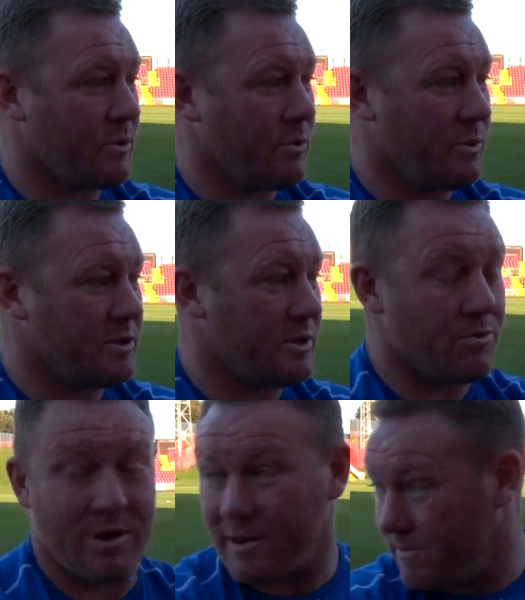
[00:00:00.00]
We
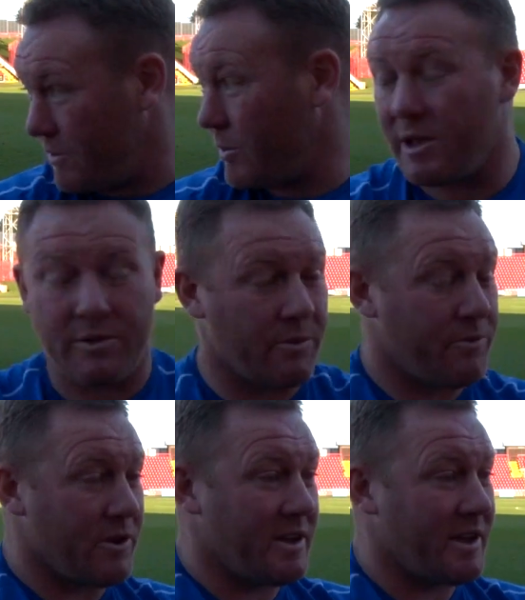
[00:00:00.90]
didn't react very well to a
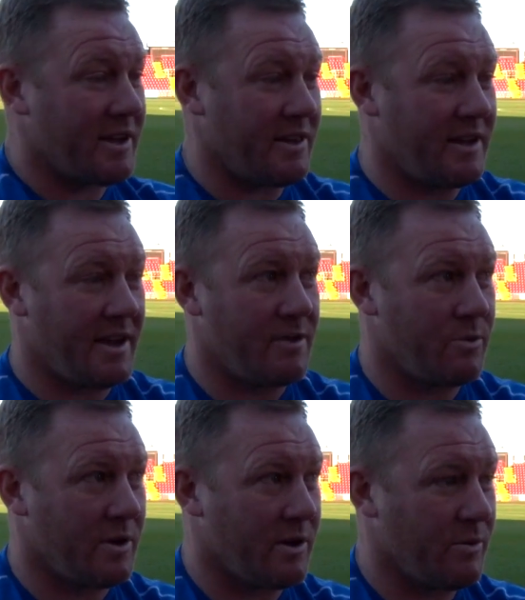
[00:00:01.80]
free kick at the end
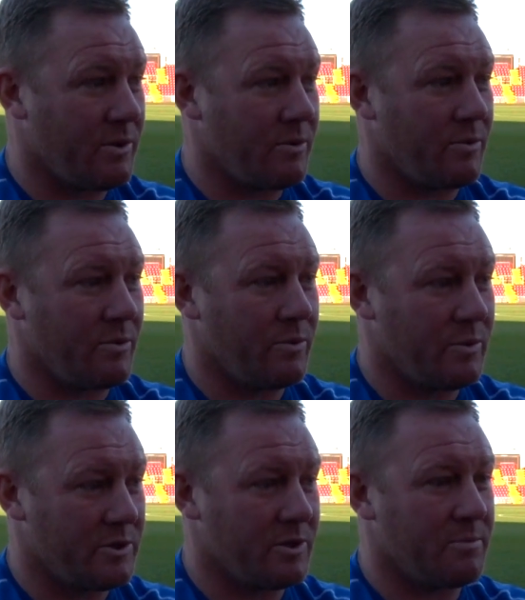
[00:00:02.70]
where
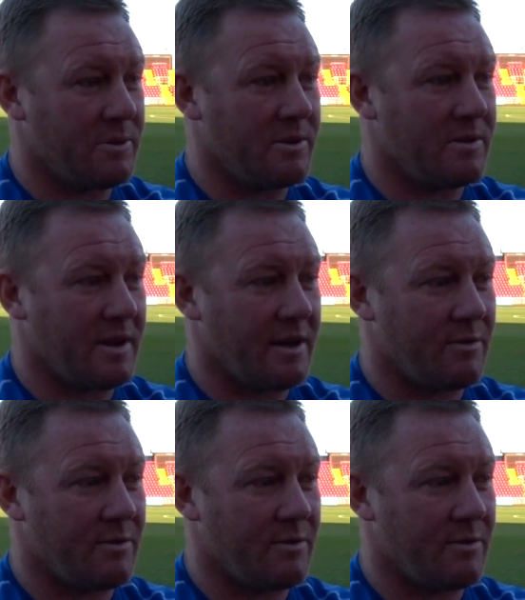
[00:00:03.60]
we should have been